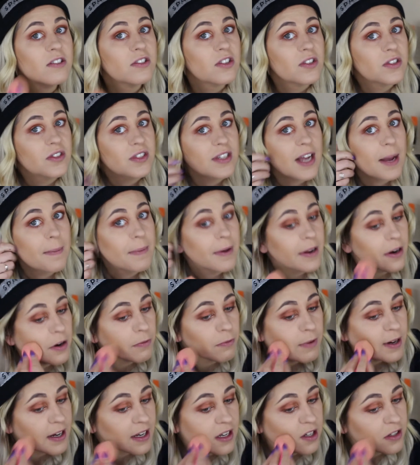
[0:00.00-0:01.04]
Just dab it
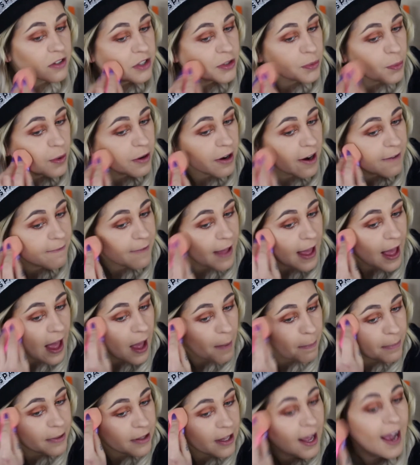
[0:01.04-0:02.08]
around where I've
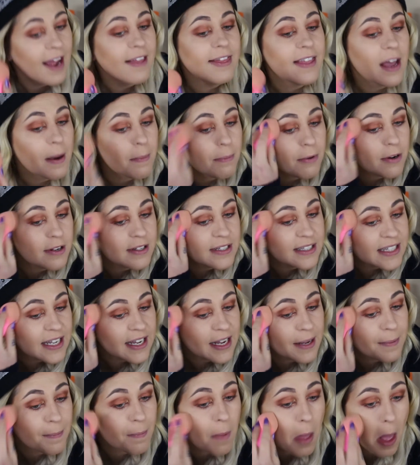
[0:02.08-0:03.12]
applied that
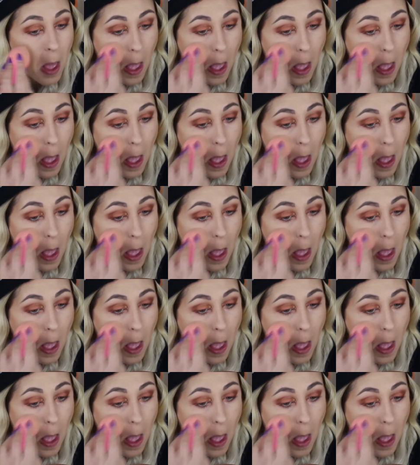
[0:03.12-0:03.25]
bronzer.